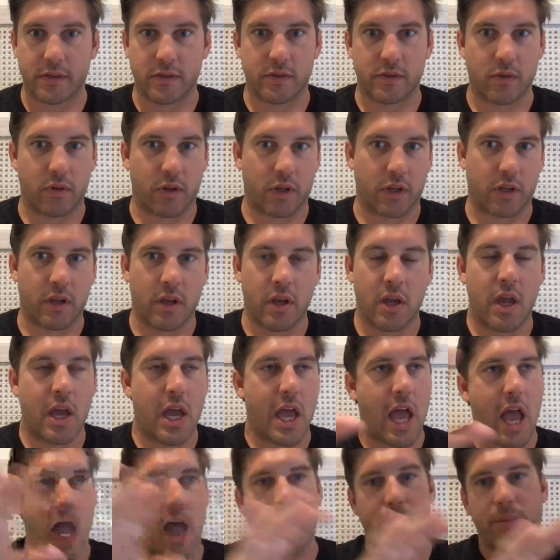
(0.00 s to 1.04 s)
So, like,
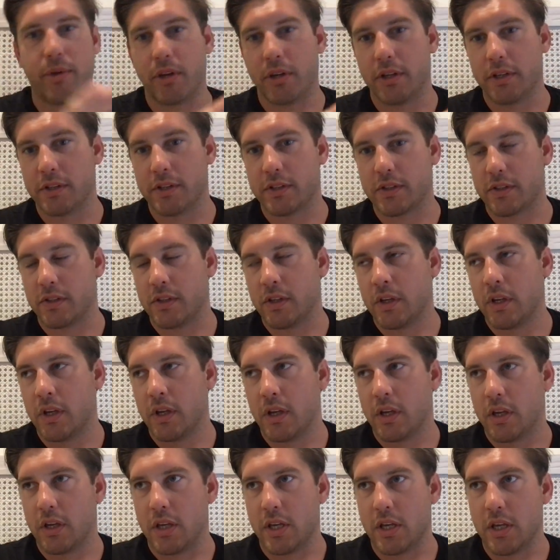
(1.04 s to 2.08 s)
happiness
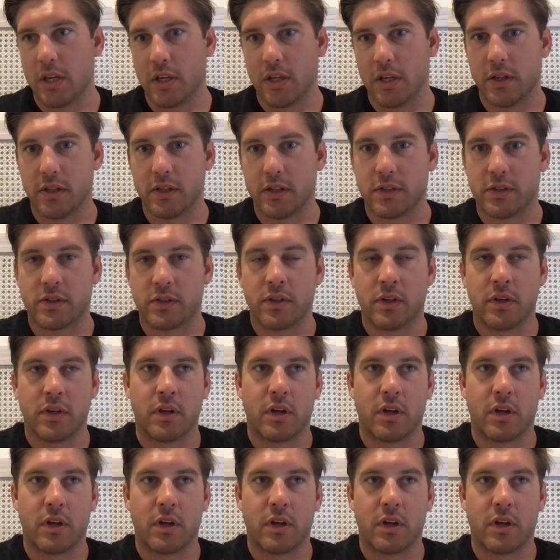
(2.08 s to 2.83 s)
is,